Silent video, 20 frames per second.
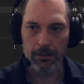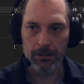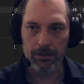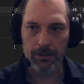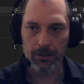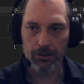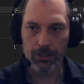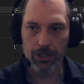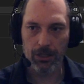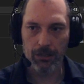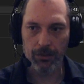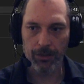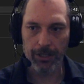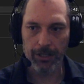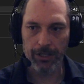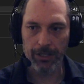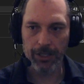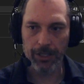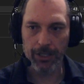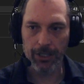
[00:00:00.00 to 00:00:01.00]
So don't we
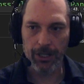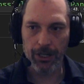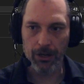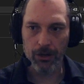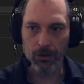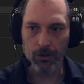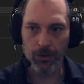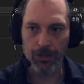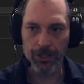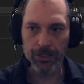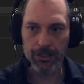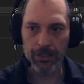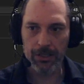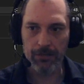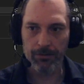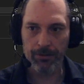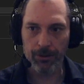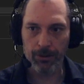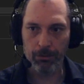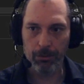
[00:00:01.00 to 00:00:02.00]
already know this
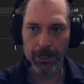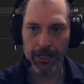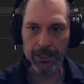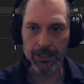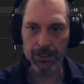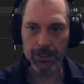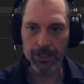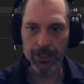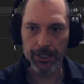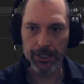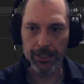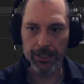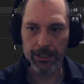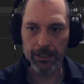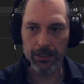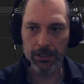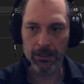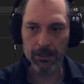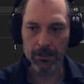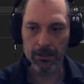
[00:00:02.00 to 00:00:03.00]

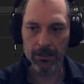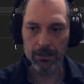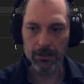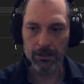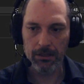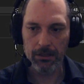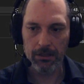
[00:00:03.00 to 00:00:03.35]
information?